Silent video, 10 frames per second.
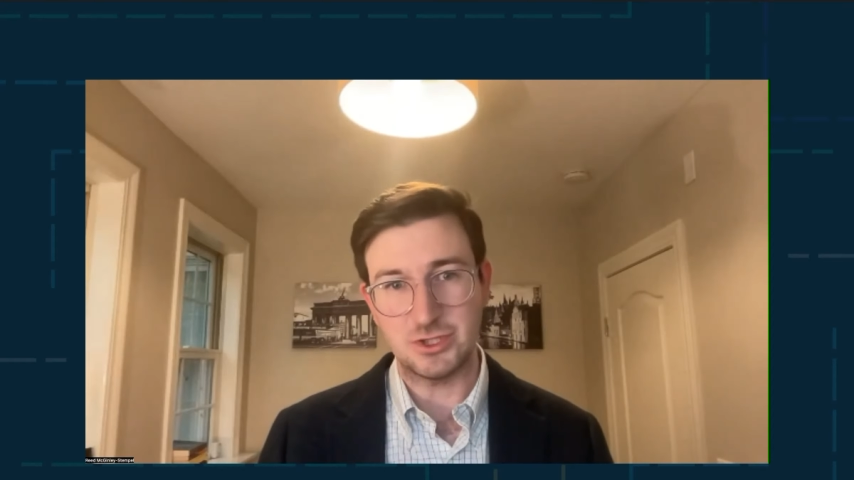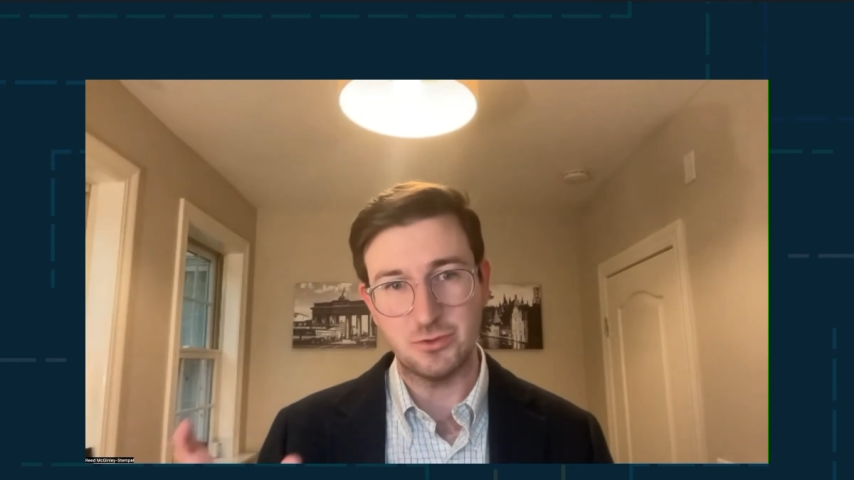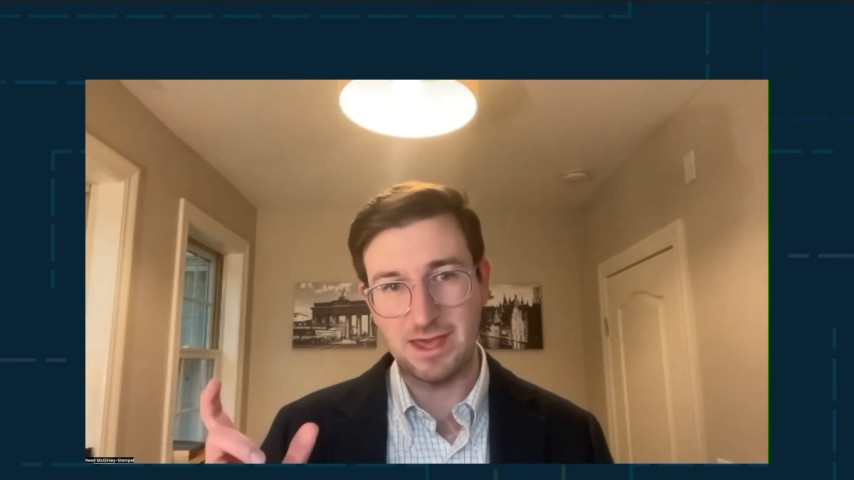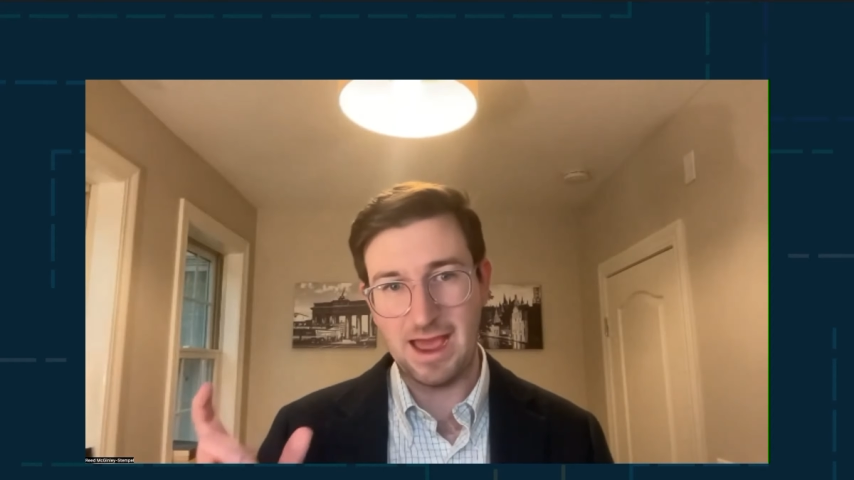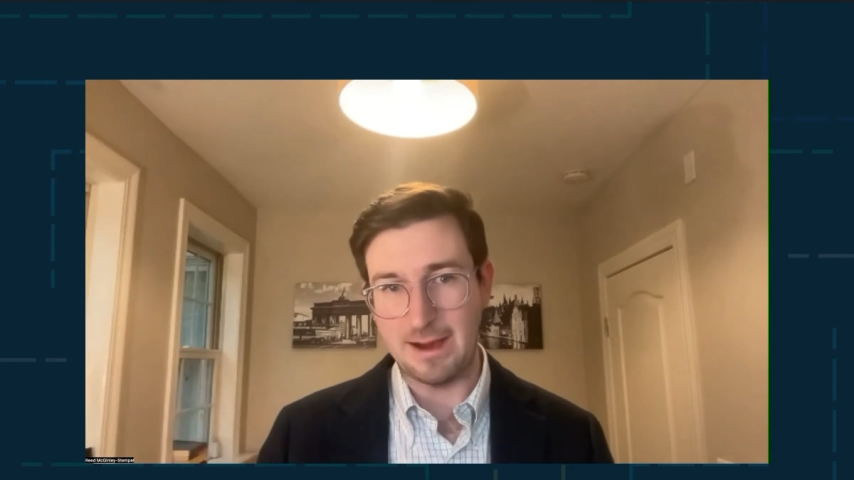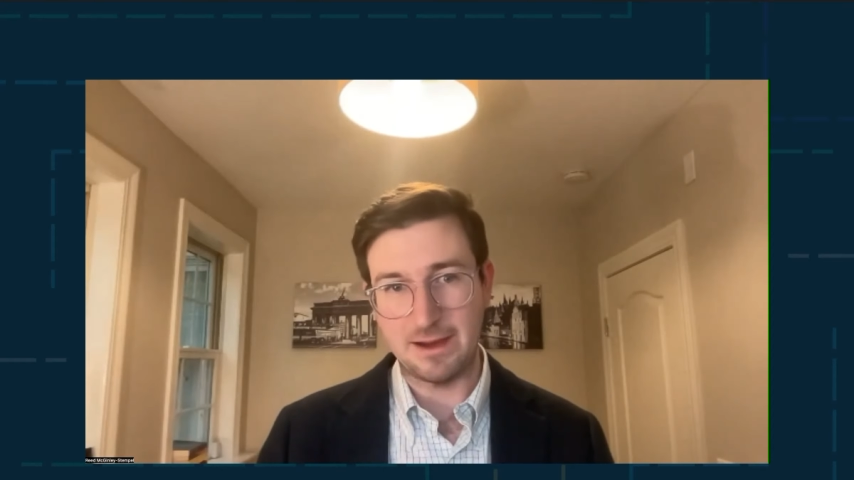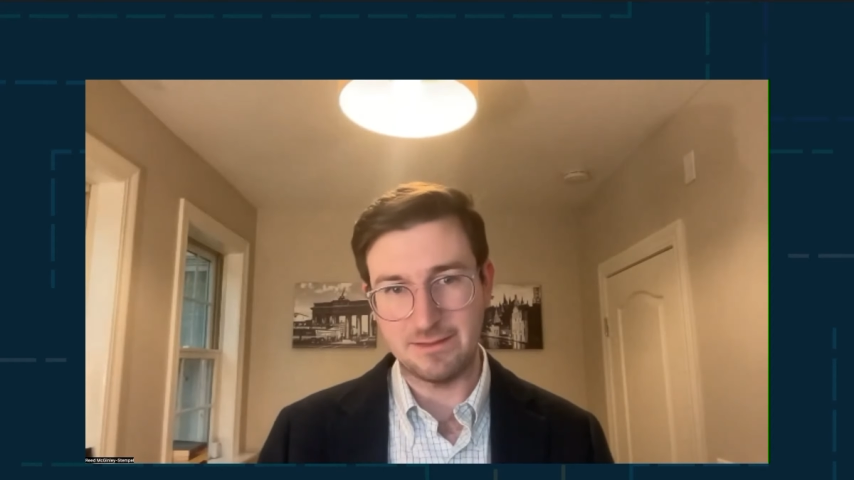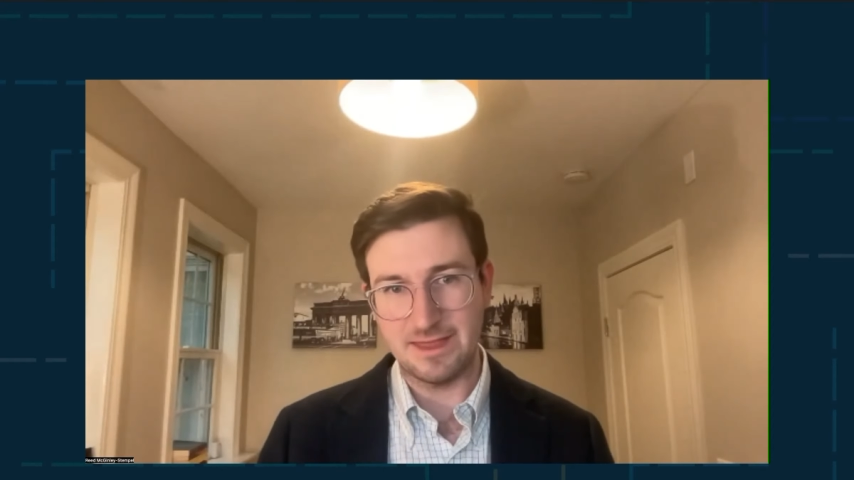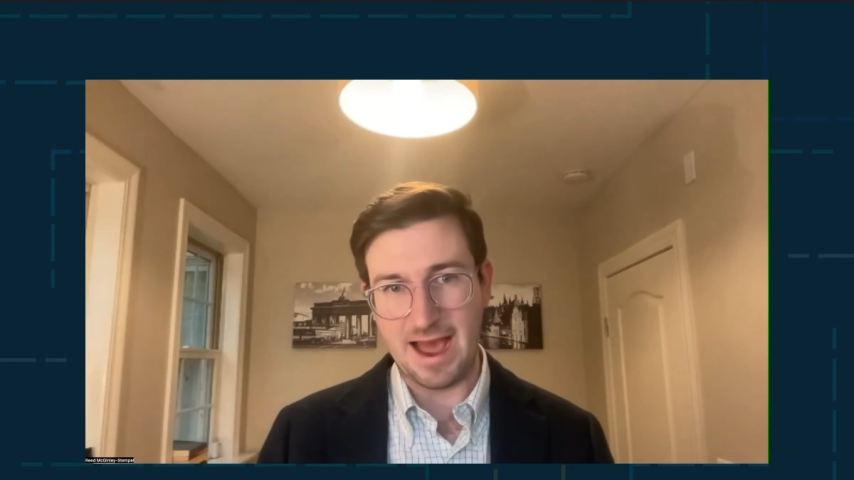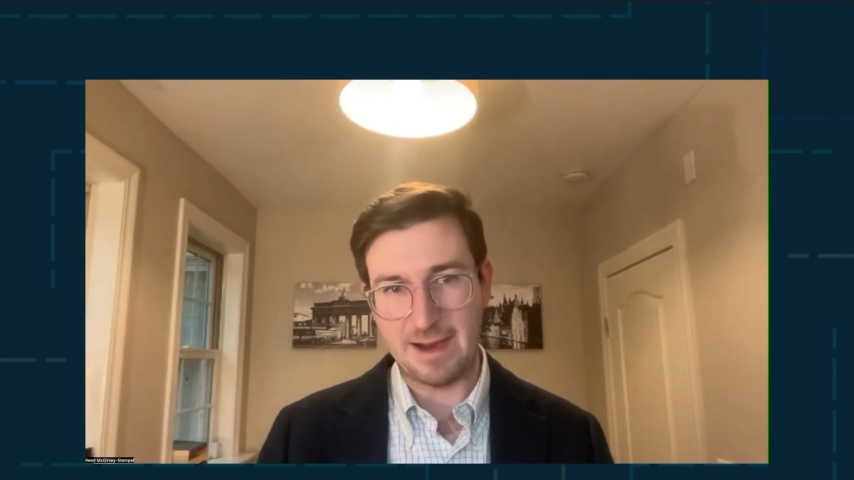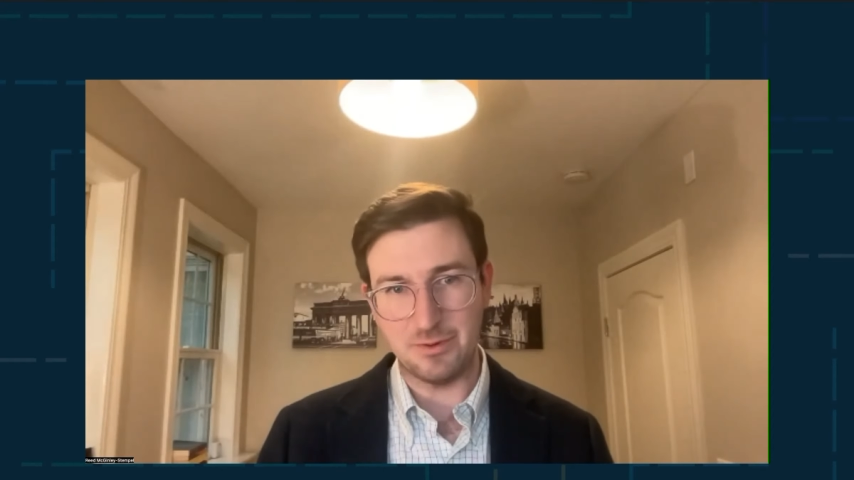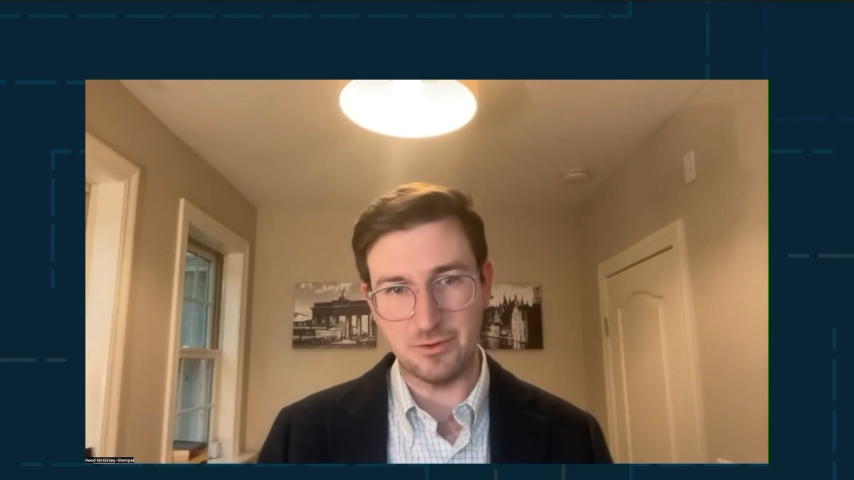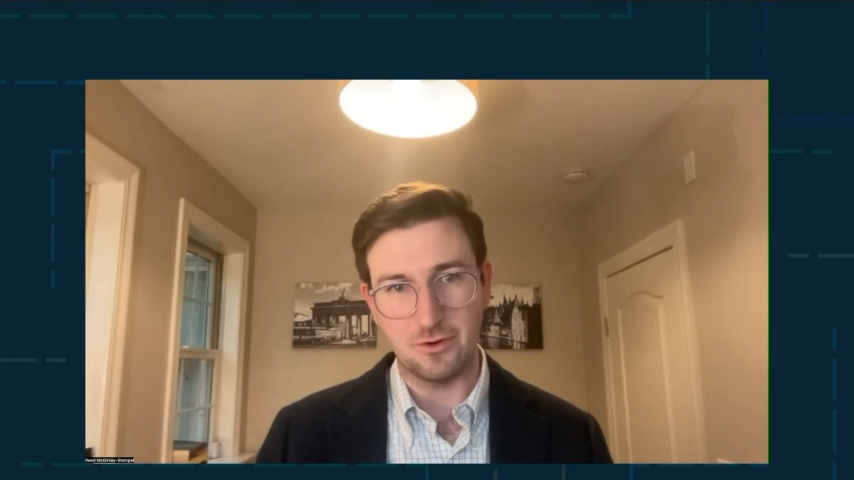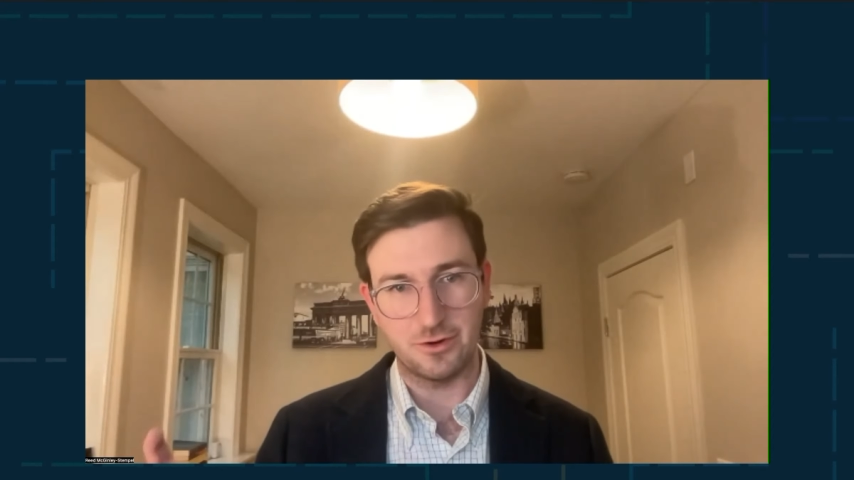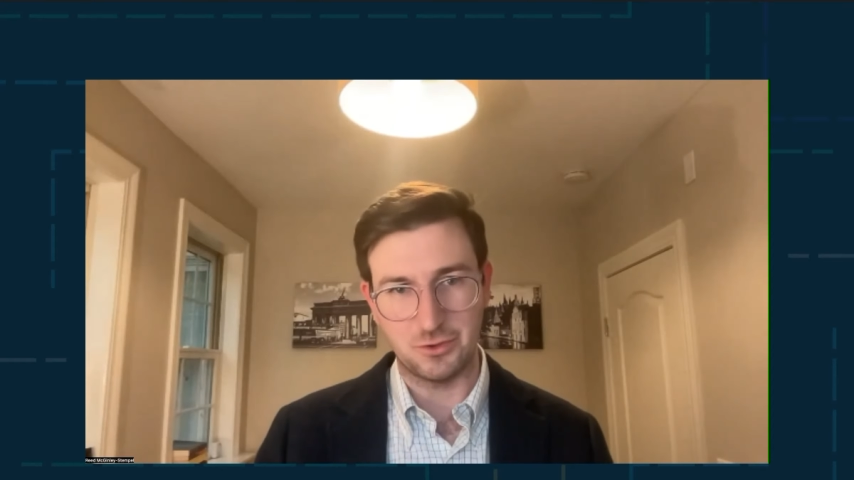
to the Apple or